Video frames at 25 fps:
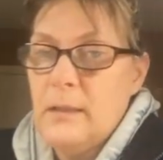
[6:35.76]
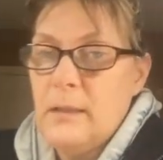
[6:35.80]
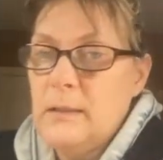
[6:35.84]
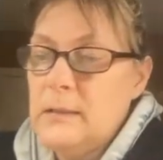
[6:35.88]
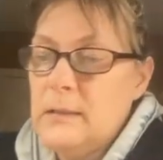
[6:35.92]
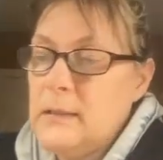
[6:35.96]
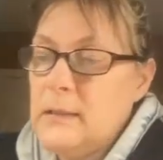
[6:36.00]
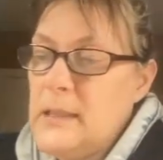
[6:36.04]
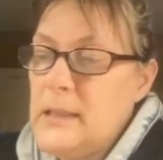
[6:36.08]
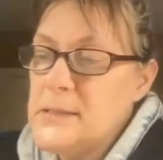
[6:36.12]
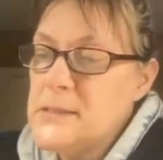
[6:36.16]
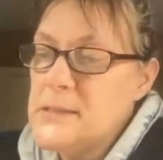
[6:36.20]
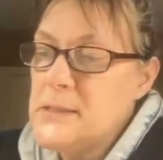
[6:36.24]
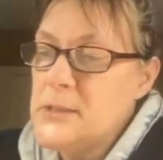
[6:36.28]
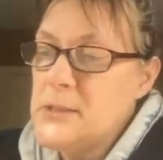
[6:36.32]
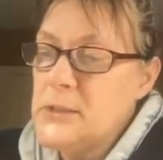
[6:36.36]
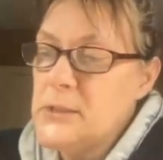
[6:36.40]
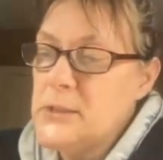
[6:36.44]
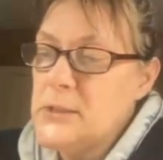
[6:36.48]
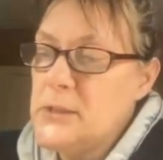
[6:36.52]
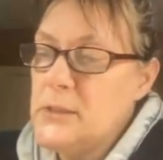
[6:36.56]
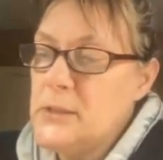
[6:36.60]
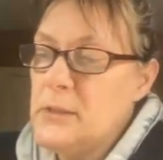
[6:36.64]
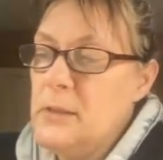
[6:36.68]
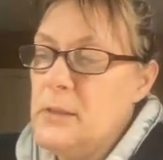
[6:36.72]

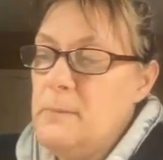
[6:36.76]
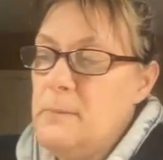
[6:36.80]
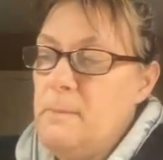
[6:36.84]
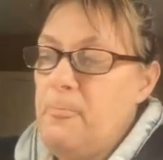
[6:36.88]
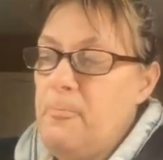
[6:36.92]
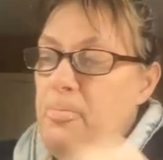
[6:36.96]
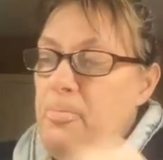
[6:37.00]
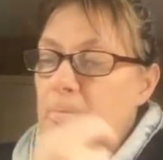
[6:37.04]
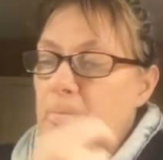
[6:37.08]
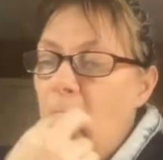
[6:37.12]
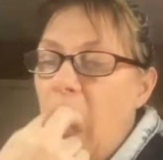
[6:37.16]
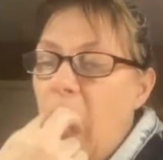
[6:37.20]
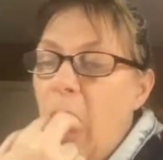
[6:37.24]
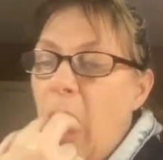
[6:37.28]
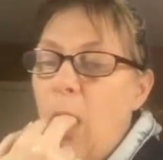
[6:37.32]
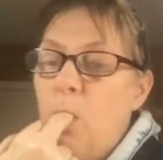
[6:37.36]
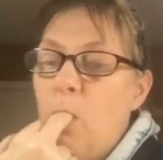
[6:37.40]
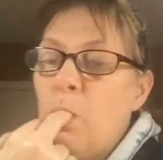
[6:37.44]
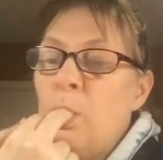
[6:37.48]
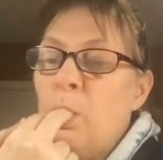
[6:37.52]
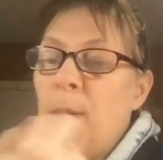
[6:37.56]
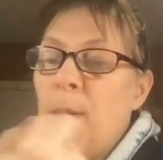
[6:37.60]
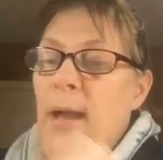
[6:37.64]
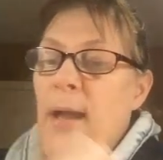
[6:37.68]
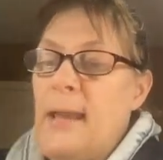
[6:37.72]
clustered
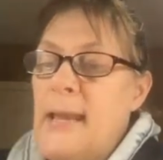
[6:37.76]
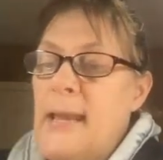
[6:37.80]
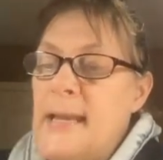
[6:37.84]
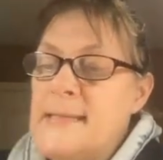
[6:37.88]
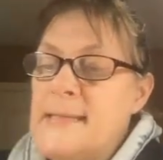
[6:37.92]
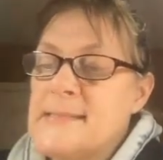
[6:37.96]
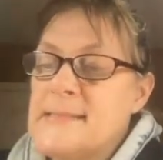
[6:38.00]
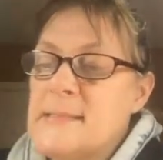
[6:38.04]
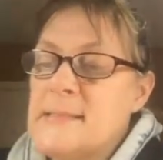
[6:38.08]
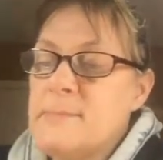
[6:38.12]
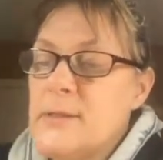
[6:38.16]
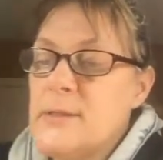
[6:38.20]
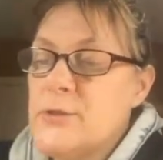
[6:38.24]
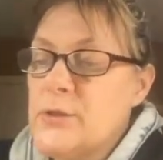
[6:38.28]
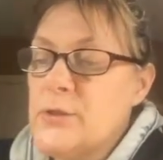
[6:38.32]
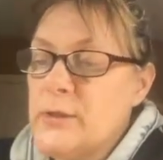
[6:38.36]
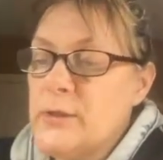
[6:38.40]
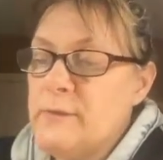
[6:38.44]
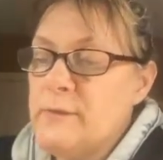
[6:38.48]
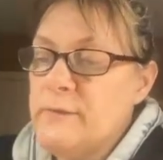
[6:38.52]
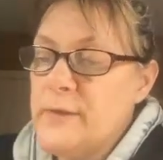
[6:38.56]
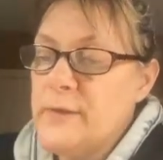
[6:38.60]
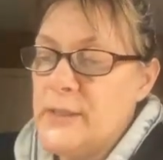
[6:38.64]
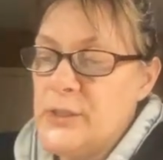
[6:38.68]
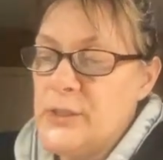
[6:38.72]
by
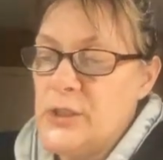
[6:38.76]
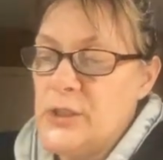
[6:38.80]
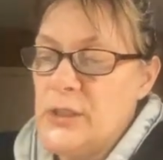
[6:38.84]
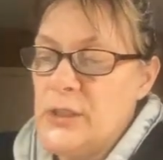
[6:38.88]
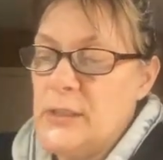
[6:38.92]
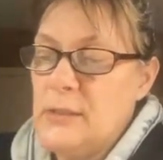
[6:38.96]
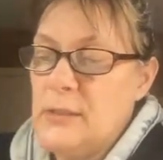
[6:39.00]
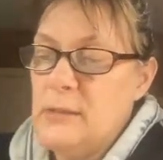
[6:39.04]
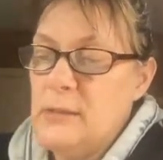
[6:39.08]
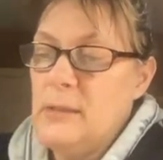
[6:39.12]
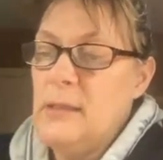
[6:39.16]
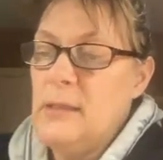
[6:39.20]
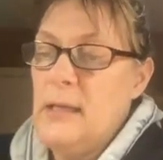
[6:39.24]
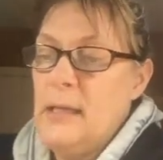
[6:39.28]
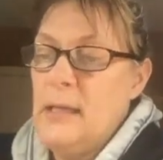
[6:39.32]
asymmetric friction